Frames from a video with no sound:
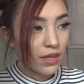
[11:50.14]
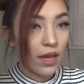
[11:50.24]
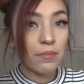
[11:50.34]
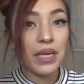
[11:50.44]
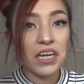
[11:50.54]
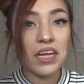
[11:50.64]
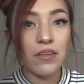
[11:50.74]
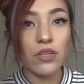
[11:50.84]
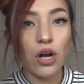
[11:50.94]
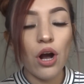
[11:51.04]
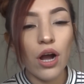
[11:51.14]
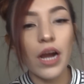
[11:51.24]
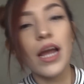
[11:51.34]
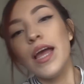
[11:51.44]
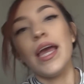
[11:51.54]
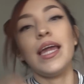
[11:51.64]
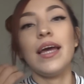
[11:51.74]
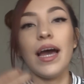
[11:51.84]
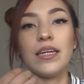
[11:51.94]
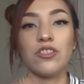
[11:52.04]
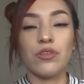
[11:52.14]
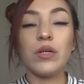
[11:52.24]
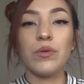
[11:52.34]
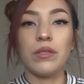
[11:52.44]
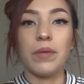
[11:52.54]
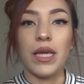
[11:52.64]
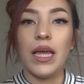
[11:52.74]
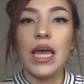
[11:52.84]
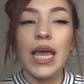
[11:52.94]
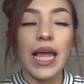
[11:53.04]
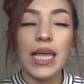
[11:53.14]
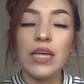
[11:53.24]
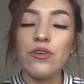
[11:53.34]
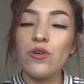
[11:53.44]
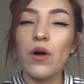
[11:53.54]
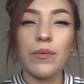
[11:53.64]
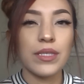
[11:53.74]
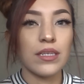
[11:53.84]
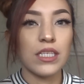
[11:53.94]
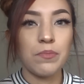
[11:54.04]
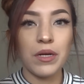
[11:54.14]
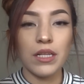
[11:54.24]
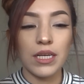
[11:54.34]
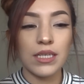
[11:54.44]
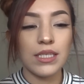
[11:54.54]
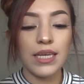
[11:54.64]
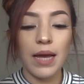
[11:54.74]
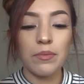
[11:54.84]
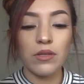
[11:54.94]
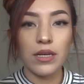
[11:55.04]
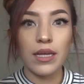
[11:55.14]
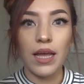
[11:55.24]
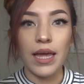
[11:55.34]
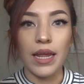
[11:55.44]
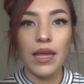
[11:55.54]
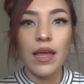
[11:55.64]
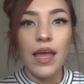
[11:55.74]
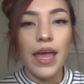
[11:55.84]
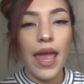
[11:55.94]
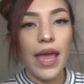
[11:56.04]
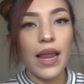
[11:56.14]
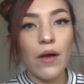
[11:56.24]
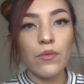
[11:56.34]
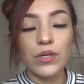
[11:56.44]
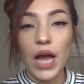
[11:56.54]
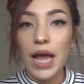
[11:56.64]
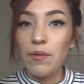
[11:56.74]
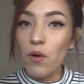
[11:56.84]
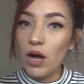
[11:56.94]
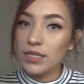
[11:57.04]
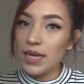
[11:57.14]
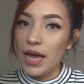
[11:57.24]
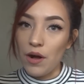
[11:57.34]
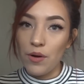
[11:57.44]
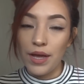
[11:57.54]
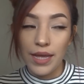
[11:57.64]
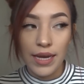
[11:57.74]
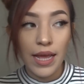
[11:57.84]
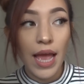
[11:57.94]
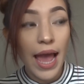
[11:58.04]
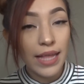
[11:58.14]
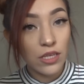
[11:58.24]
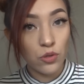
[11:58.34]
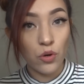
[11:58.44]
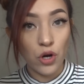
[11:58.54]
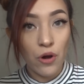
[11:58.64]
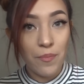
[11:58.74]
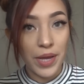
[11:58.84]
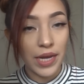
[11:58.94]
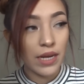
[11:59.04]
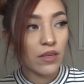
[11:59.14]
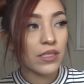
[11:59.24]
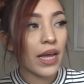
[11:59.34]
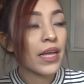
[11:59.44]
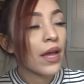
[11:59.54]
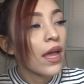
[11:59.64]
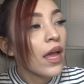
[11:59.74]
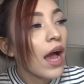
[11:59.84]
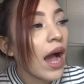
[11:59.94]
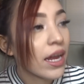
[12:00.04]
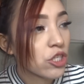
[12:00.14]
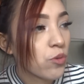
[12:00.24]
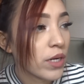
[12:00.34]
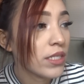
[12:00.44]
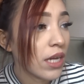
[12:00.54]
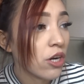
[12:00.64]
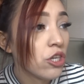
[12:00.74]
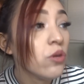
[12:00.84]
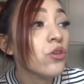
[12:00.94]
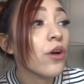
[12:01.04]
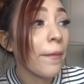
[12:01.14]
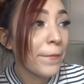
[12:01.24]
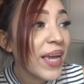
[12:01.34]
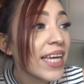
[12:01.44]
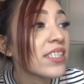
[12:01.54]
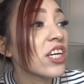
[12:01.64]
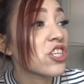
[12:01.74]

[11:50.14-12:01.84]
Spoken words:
I'm getting out the car and I had a drink with me and he knew I was going to spill it because he kept looking at it. And I walked out and I had the door open and I was like, I just want to tell you, you're a piece of